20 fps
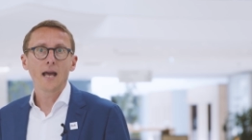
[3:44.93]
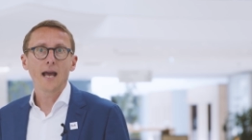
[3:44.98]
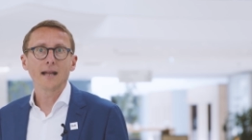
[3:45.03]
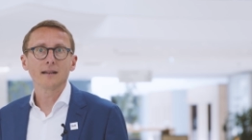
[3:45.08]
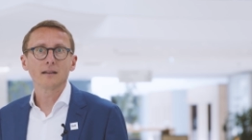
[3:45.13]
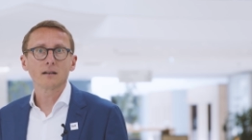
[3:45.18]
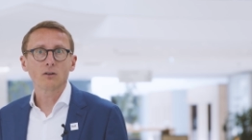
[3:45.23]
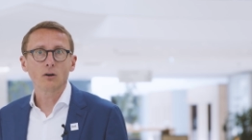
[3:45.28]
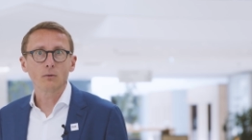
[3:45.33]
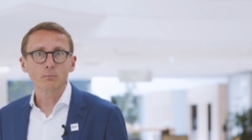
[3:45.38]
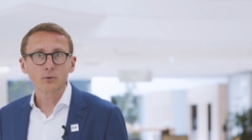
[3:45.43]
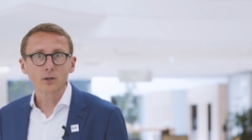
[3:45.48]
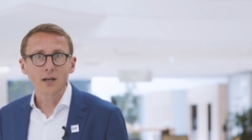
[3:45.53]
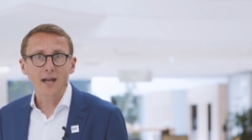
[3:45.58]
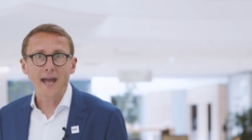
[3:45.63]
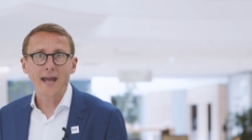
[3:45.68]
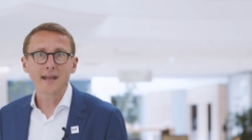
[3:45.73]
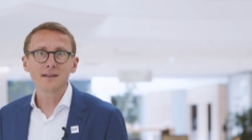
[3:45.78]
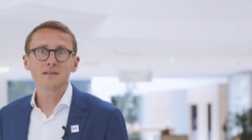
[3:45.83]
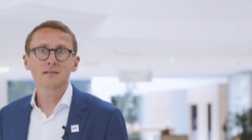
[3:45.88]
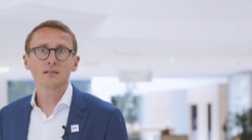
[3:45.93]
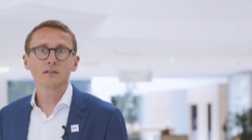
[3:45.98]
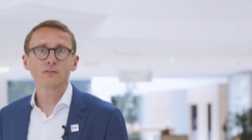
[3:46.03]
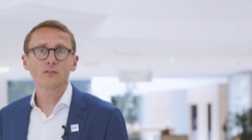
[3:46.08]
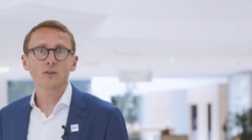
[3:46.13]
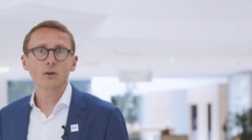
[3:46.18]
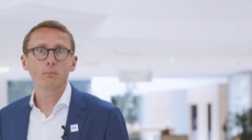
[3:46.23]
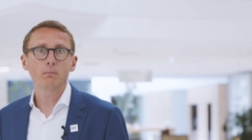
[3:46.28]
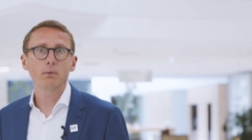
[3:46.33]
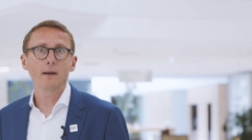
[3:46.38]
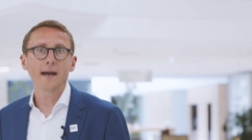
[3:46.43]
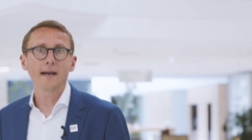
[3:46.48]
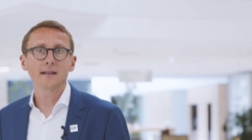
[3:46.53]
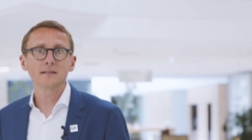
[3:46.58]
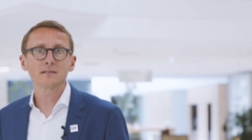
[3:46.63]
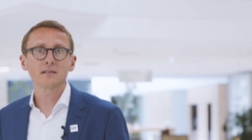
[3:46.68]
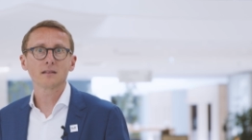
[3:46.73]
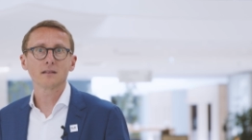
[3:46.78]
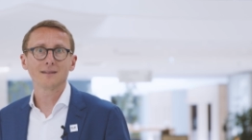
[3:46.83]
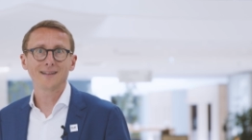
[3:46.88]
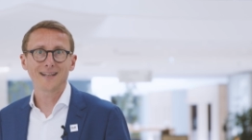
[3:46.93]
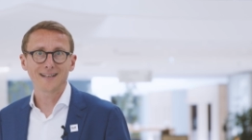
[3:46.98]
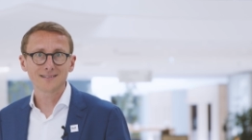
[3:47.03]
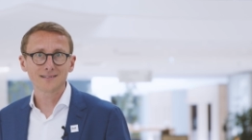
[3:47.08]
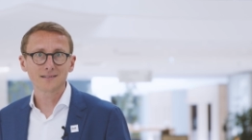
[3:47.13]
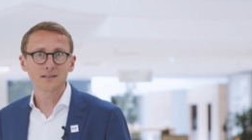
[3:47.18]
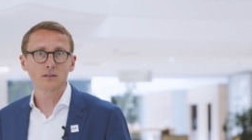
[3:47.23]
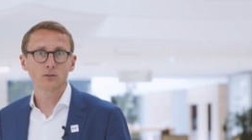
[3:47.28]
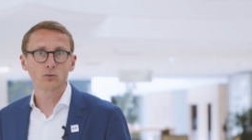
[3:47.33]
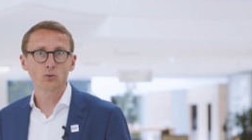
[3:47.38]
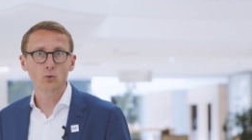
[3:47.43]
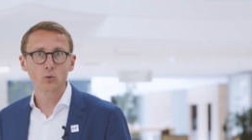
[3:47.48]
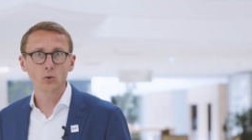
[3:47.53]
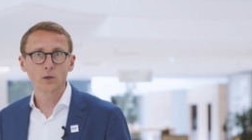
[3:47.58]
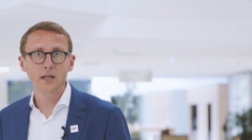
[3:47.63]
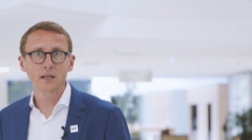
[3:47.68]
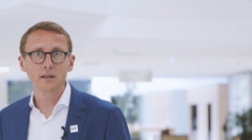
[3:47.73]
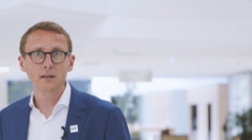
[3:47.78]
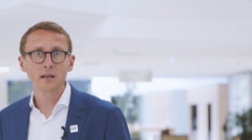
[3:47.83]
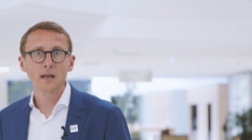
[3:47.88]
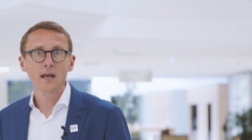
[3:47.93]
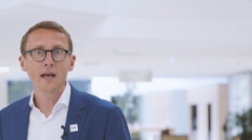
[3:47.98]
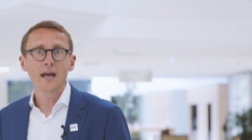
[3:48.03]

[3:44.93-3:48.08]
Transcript: and a comprehensive compliance testing toolkit